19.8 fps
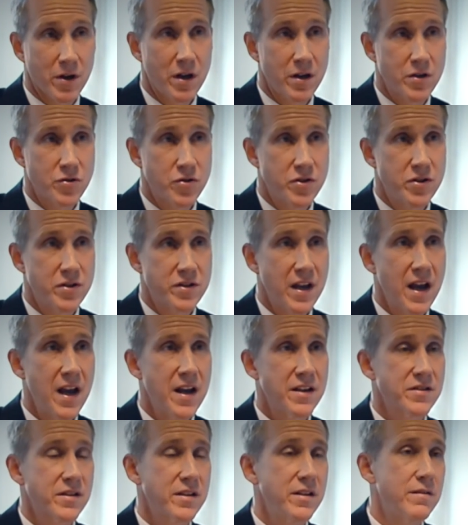countries
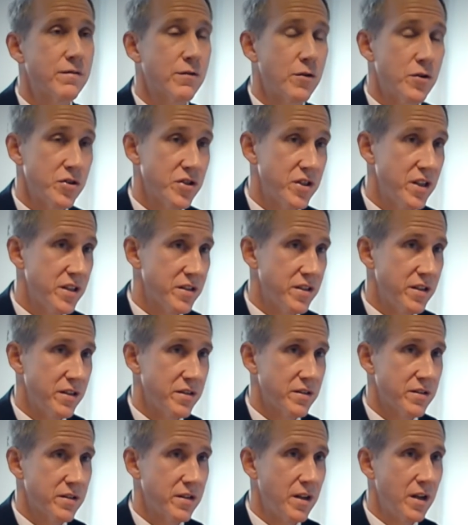asking for
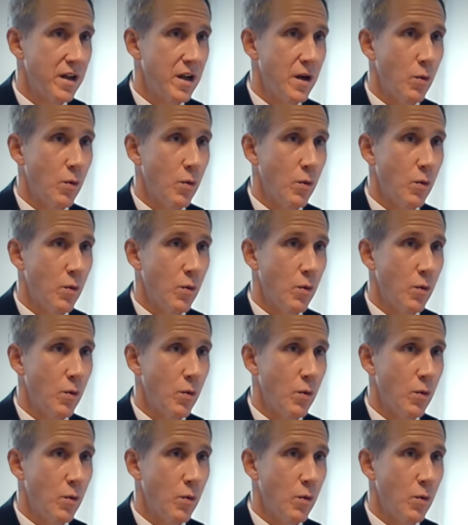assistance,